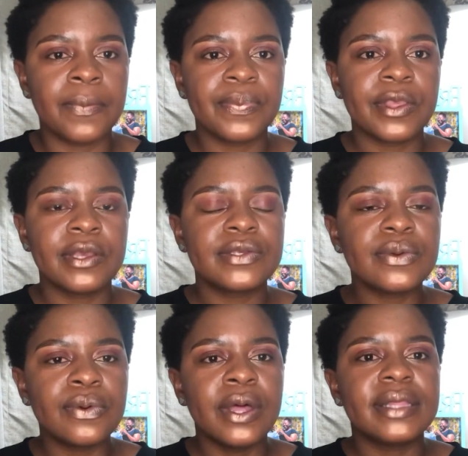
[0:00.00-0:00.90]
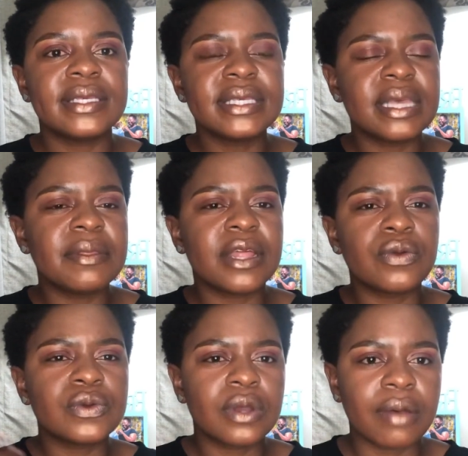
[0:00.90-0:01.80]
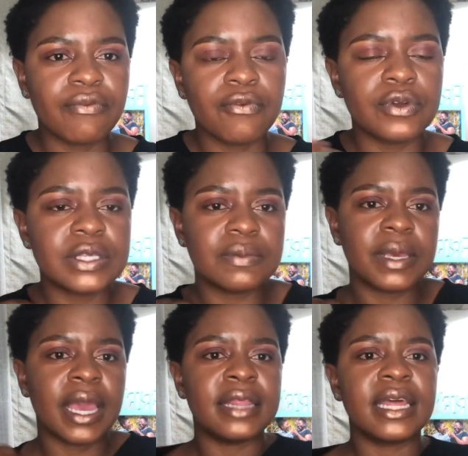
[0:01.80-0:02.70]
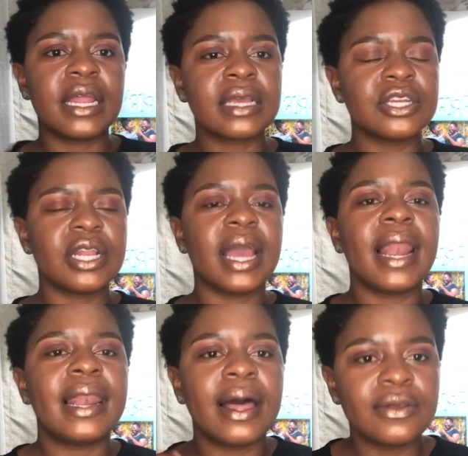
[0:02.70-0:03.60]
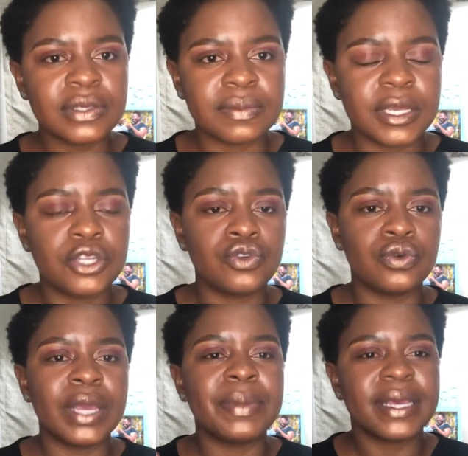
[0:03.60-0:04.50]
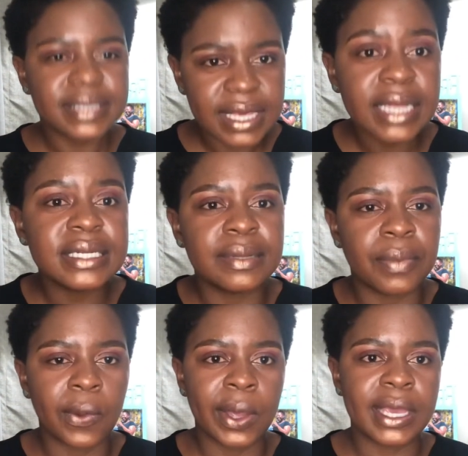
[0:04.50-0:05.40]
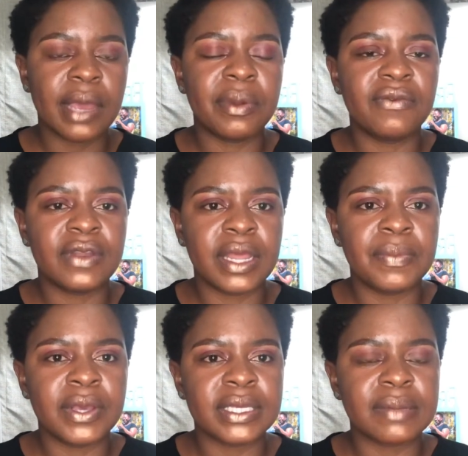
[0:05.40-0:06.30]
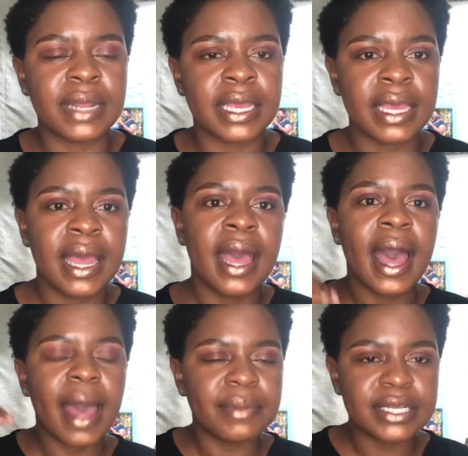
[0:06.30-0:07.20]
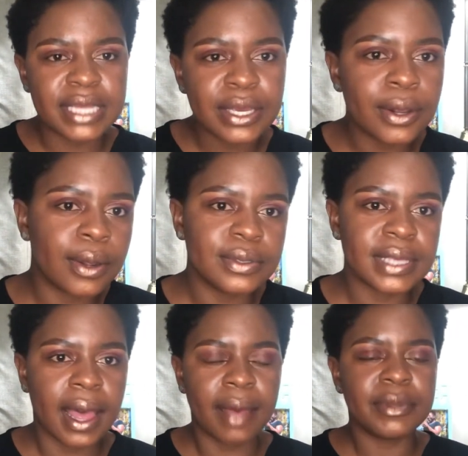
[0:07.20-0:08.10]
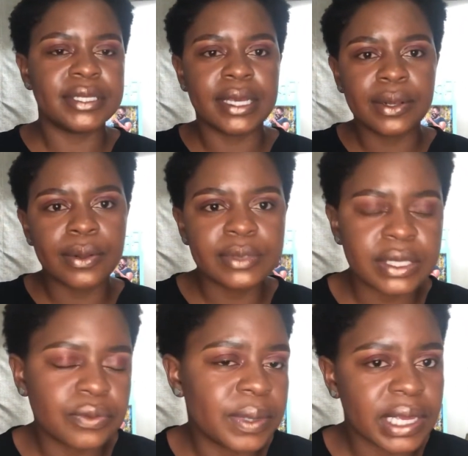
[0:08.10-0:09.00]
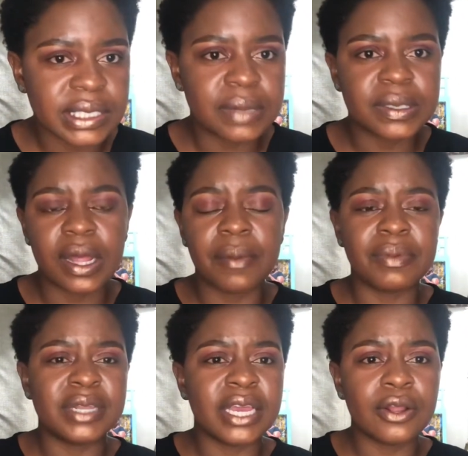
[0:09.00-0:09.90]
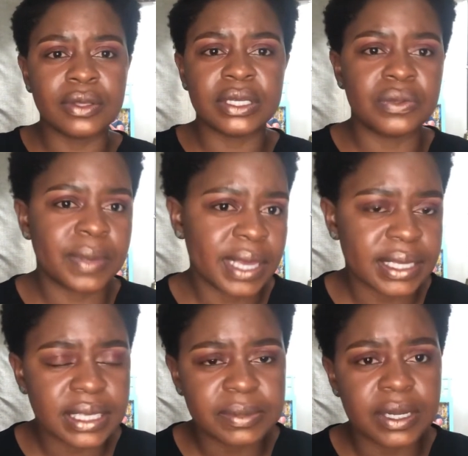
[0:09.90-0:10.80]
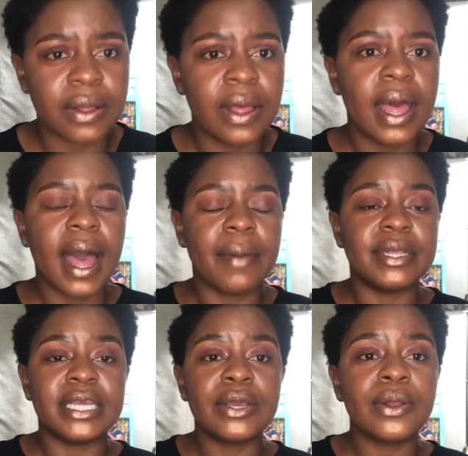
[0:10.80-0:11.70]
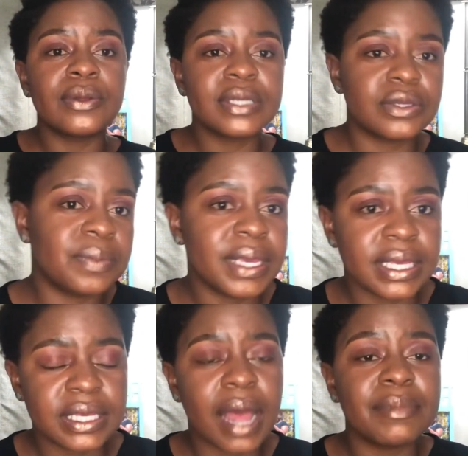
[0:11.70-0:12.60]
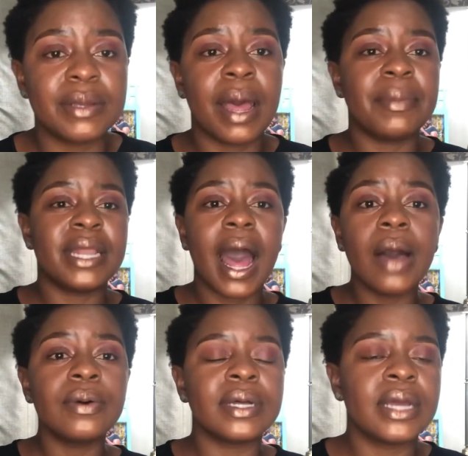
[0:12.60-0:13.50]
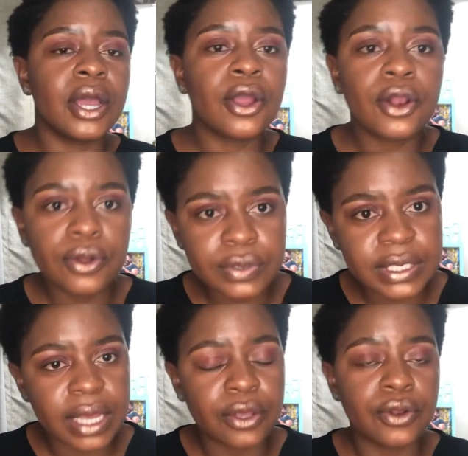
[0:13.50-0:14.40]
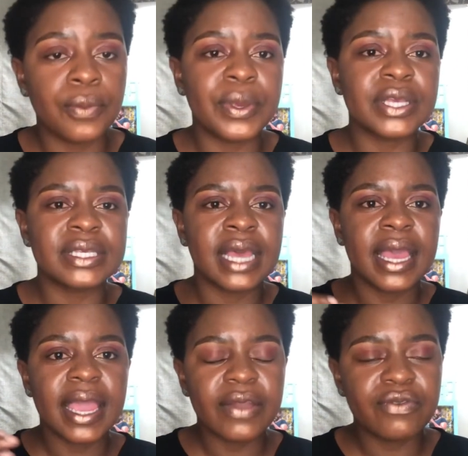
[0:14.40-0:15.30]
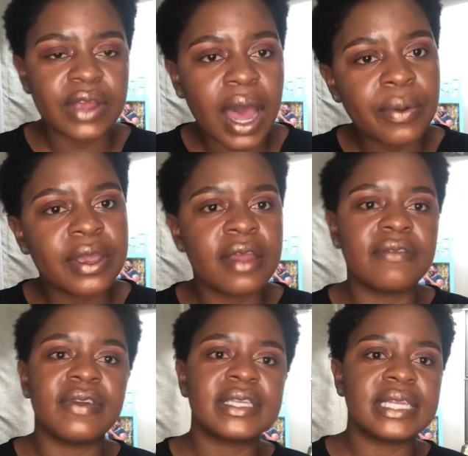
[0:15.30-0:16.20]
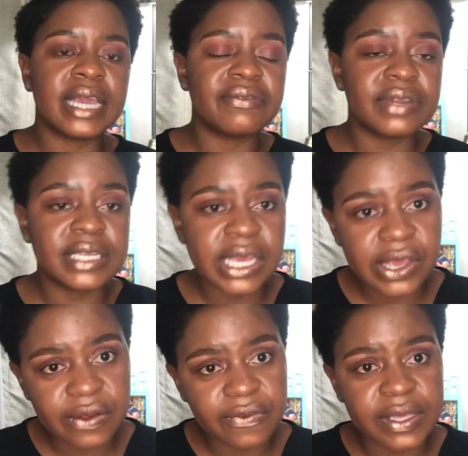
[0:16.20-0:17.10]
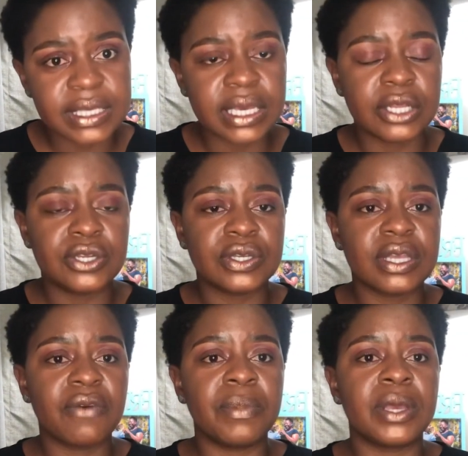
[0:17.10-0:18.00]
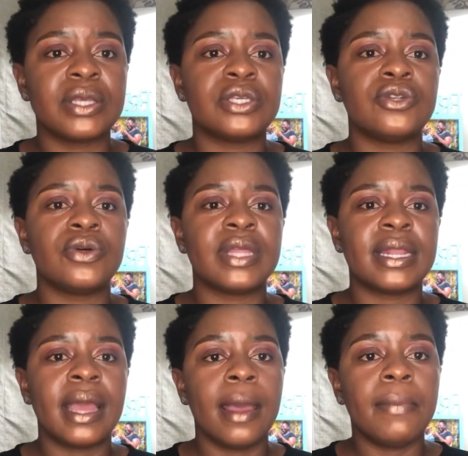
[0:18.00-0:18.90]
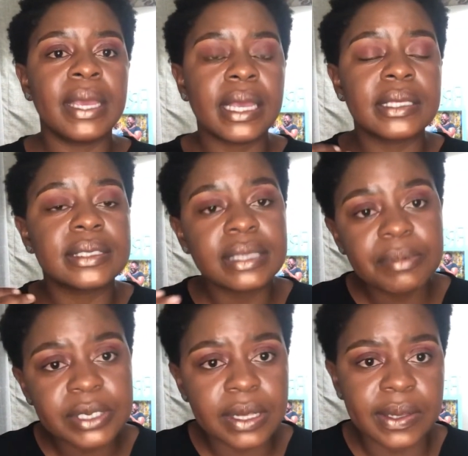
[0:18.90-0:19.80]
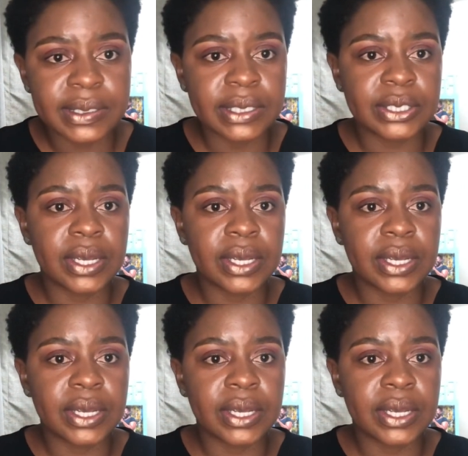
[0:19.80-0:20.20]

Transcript: So this is something that also comforts me, and that actually allows me to be excited about waking up every day, because I'm like, I'm a day closer. I'm a day closer to being exceptional. I'm a day closer to being exceptional. I'm a day closer to being I'm an hour closer, because every hour you're investing, every day you're investing into yourself, because you know that being exceptional is a journey.